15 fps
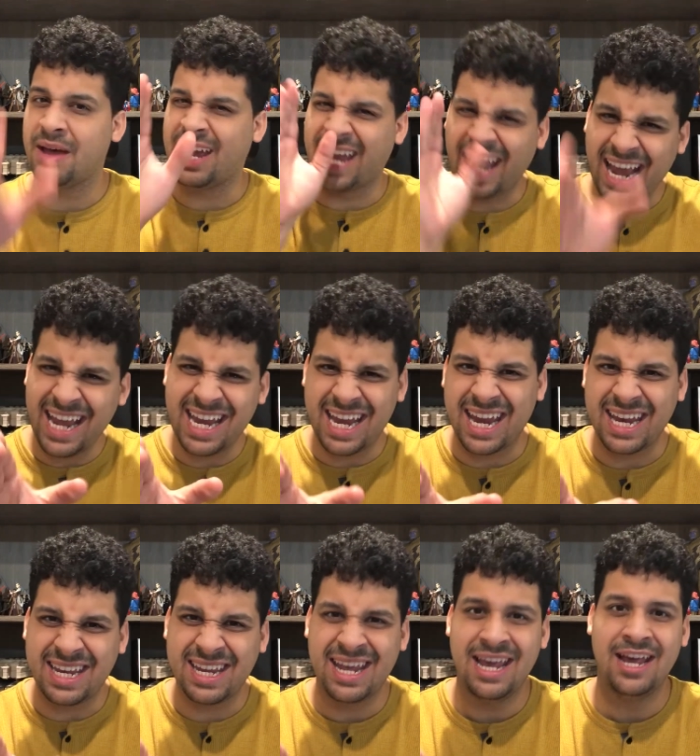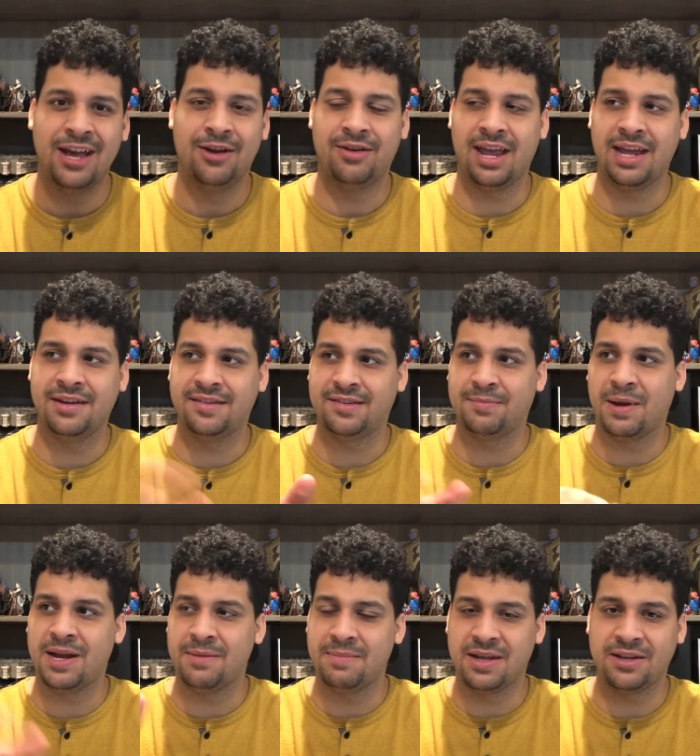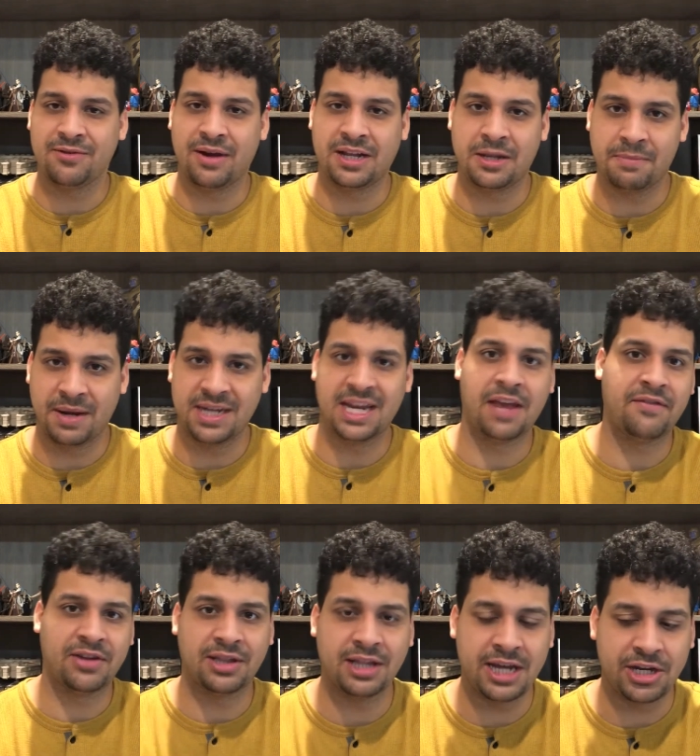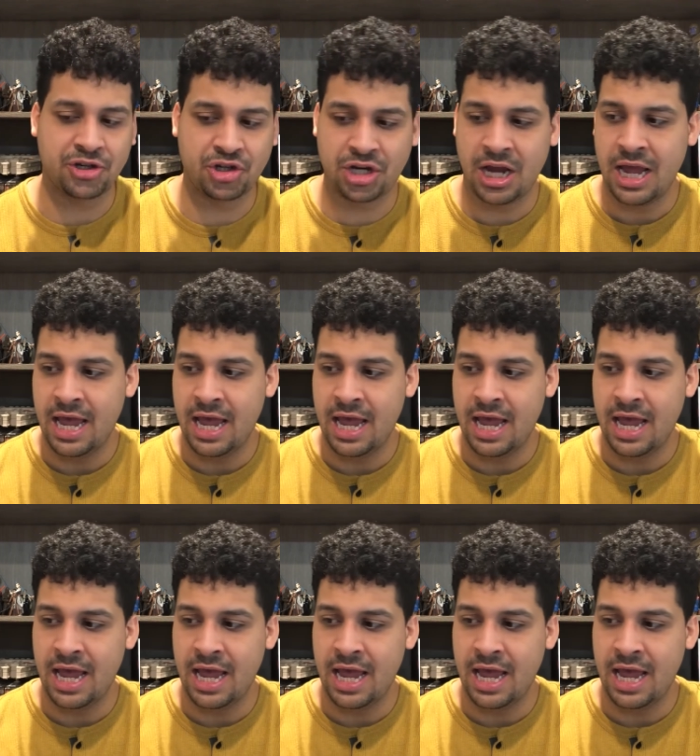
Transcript: I hated it, okay, despite it being directed by David Lynch.